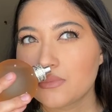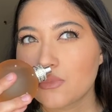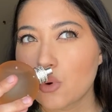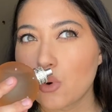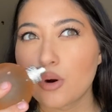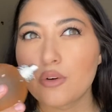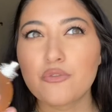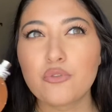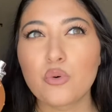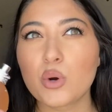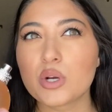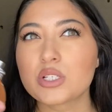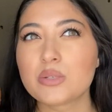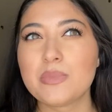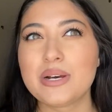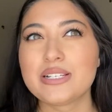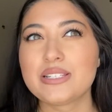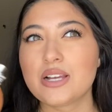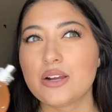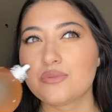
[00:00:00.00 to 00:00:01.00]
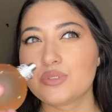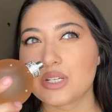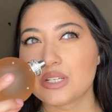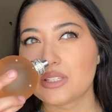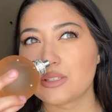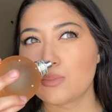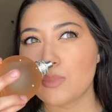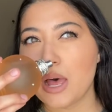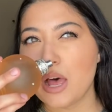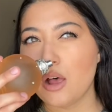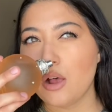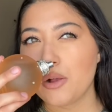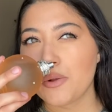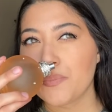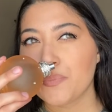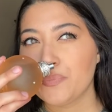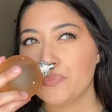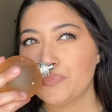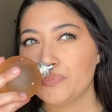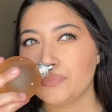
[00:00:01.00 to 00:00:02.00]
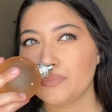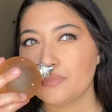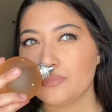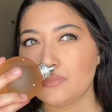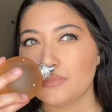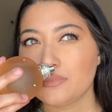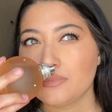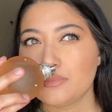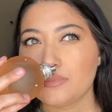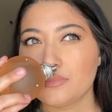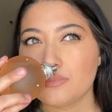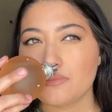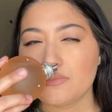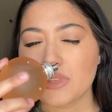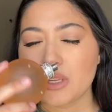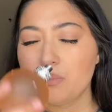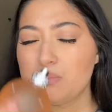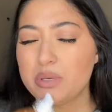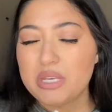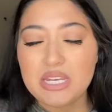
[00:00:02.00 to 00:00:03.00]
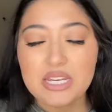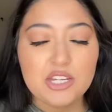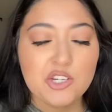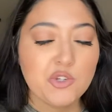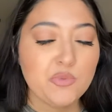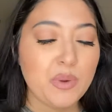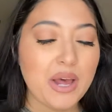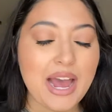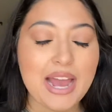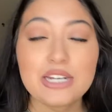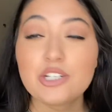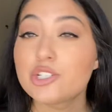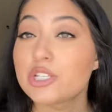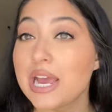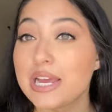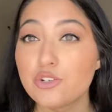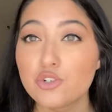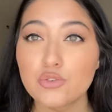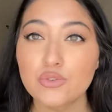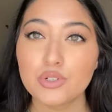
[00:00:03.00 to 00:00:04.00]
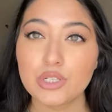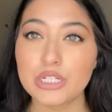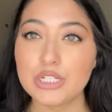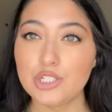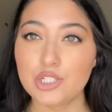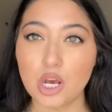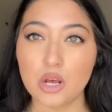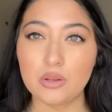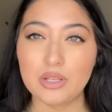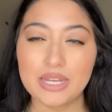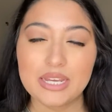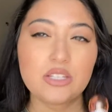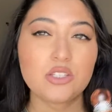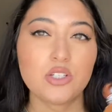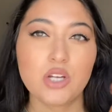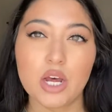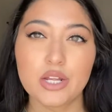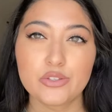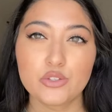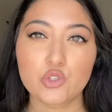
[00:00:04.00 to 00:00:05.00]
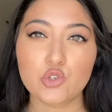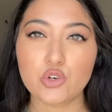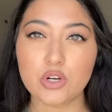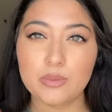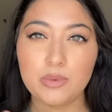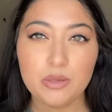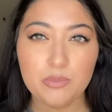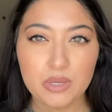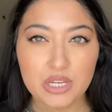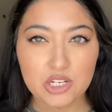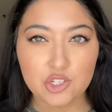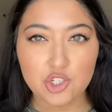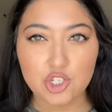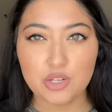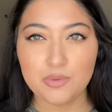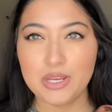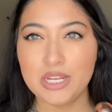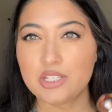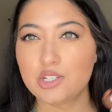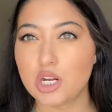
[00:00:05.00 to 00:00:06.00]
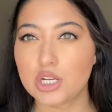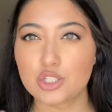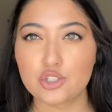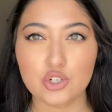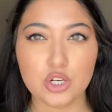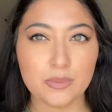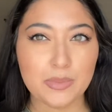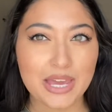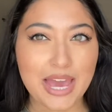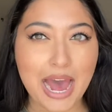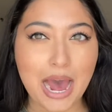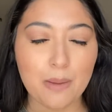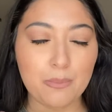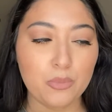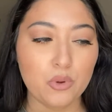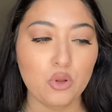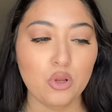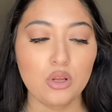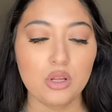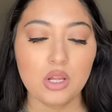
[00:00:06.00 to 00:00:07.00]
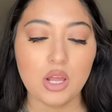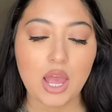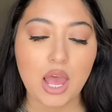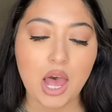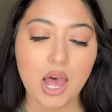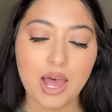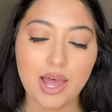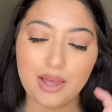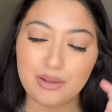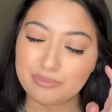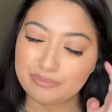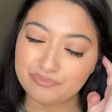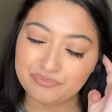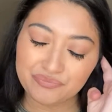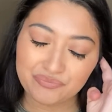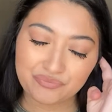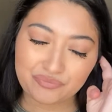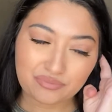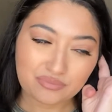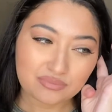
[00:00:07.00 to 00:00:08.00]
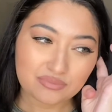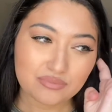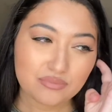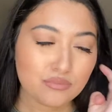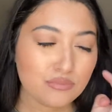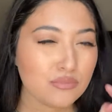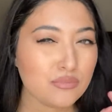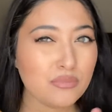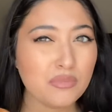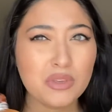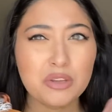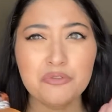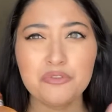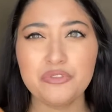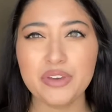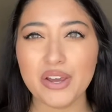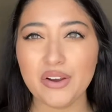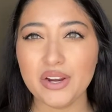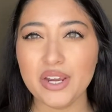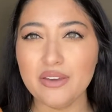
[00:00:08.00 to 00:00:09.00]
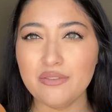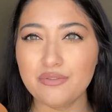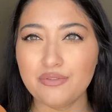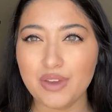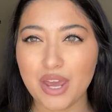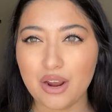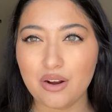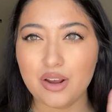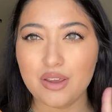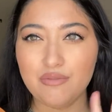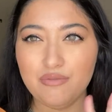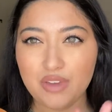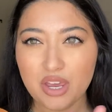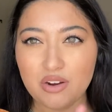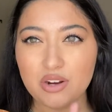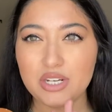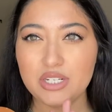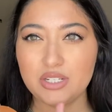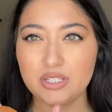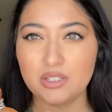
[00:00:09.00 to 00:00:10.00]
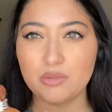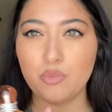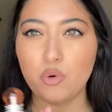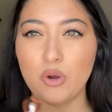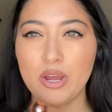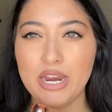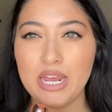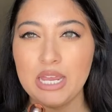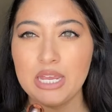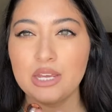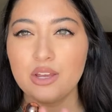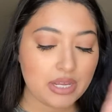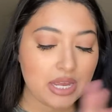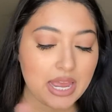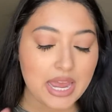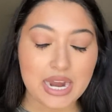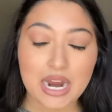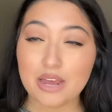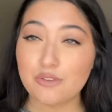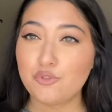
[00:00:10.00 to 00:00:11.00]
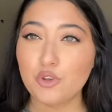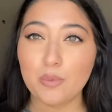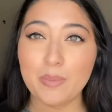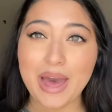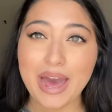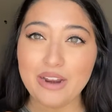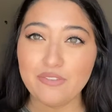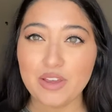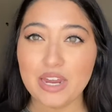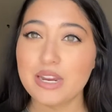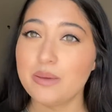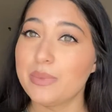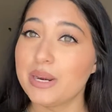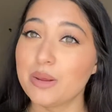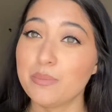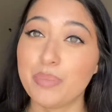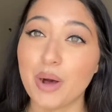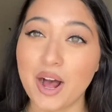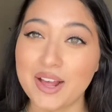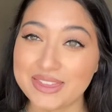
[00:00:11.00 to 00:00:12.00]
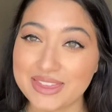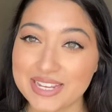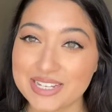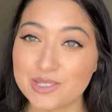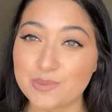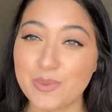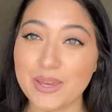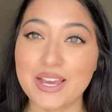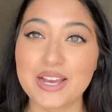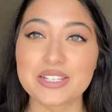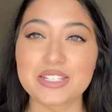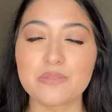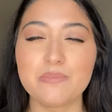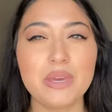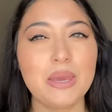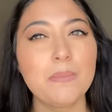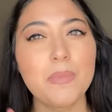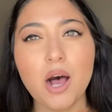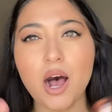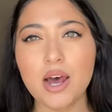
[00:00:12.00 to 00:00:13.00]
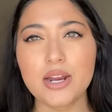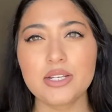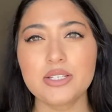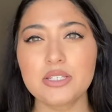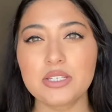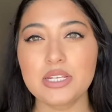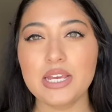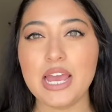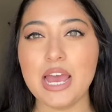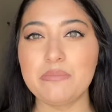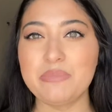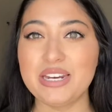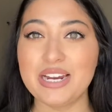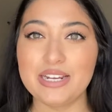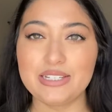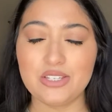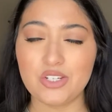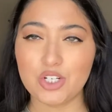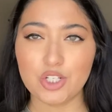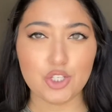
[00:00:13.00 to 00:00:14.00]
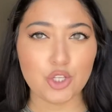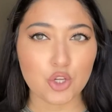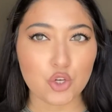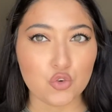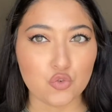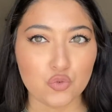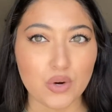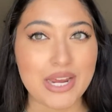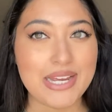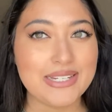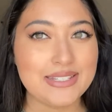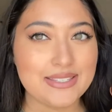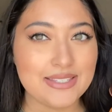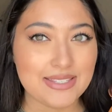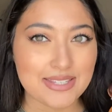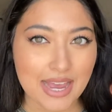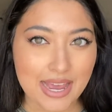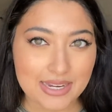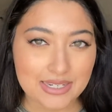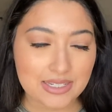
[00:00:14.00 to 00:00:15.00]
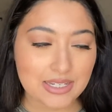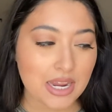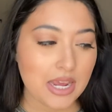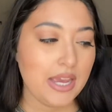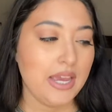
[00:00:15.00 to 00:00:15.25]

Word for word: or force myself to smell peach, but I just, I truly don't. Like, it's not screaming peach to me. It's not screaming apple. Um, very, very, very disappointing. And I feel bad if anybody bought this because of me, but honestly, I mean, it's still a great scent.